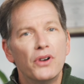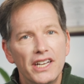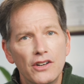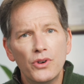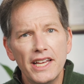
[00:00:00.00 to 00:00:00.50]

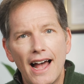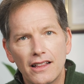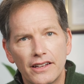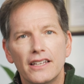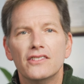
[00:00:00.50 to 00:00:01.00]
But in
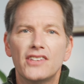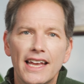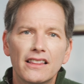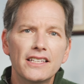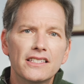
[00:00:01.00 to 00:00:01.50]
reality,
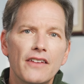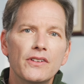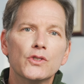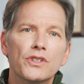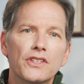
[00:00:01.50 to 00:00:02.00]
daylight
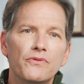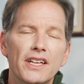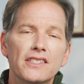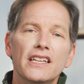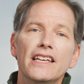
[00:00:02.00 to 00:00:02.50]
savings was
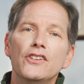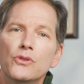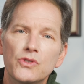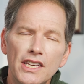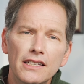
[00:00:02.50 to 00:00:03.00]
invented in
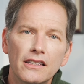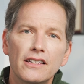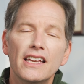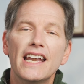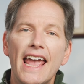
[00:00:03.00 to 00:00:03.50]
New
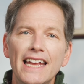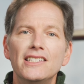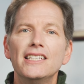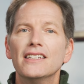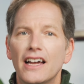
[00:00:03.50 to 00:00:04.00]
Zealand in
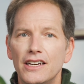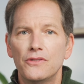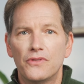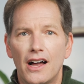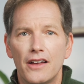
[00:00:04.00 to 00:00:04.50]

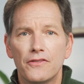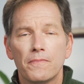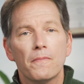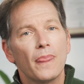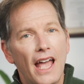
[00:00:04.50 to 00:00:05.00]
1895.
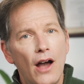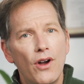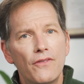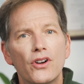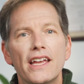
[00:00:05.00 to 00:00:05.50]

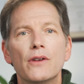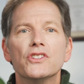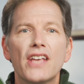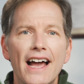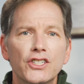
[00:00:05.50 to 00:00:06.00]
However, it
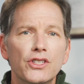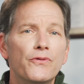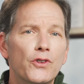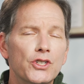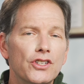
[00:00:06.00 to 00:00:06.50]
was actually
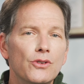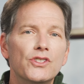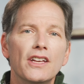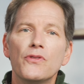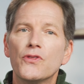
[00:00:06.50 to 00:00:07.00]
first
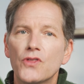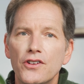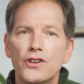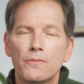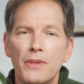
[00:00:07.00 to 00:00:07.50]
used in
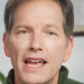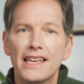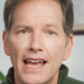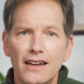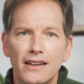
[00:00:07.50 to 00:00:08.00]
Thunder Bay,
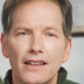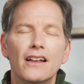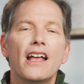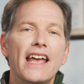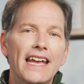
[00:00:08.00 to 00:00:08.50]

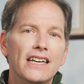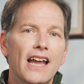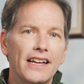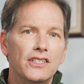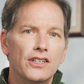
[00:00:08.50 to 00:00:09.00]
Canada in
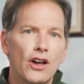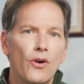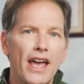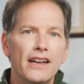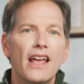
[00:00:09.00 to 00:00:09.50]

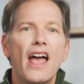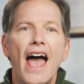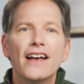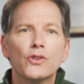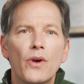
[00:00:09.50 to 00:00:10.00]
1908,
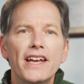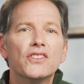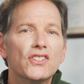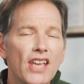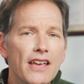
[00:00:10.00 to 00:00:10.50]
as a way to
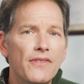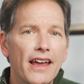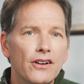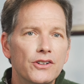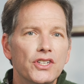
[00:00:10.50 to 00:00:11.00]
save
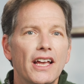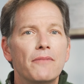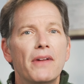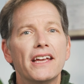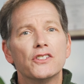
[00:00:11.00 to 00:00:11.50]
energy
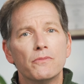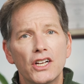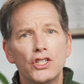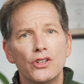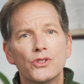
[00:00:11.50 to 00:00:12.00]
and make as
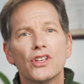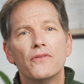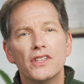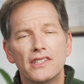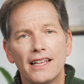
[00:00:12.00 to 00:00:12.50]
much use
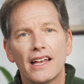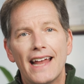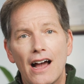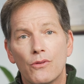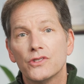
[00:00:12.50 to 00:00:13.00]
of the
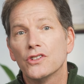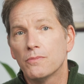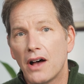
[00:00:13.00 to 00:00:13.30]
daylight hours as